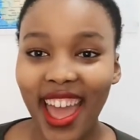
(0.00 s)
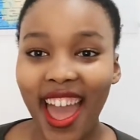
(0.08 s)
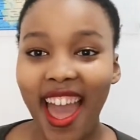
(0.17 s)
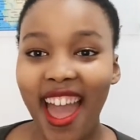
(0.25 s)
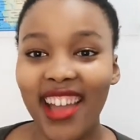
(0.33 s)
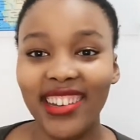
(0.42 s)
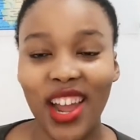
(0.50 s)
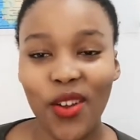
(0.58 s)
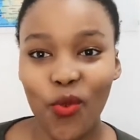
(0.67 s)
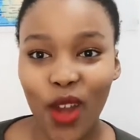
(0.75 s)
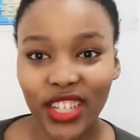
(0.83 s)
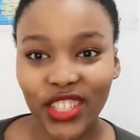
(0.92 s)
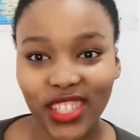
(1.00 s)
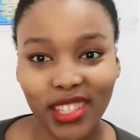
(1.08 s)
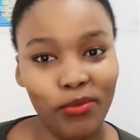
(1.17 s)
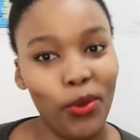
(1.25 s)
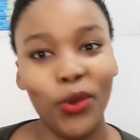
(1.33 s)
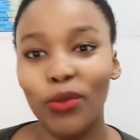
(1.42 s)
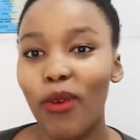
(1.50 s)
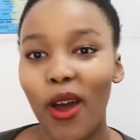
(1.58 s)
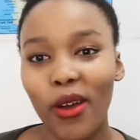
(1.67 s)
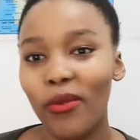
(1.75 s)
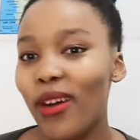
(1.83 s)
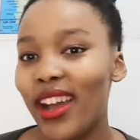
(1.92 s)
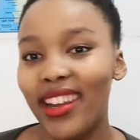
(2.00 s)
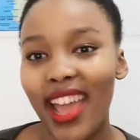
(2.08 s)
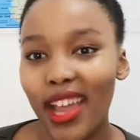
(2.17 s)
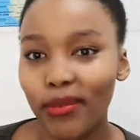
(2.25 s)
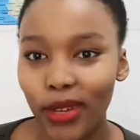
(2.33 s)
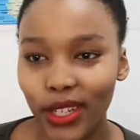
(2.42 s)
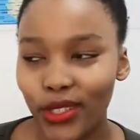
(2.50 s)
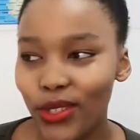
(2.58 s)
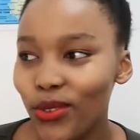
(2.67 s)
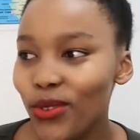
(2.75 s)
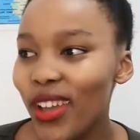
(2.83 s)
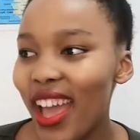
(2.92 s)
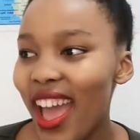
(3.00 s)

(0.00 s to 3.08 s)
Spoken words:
and I watched it, both part 1 and part 2.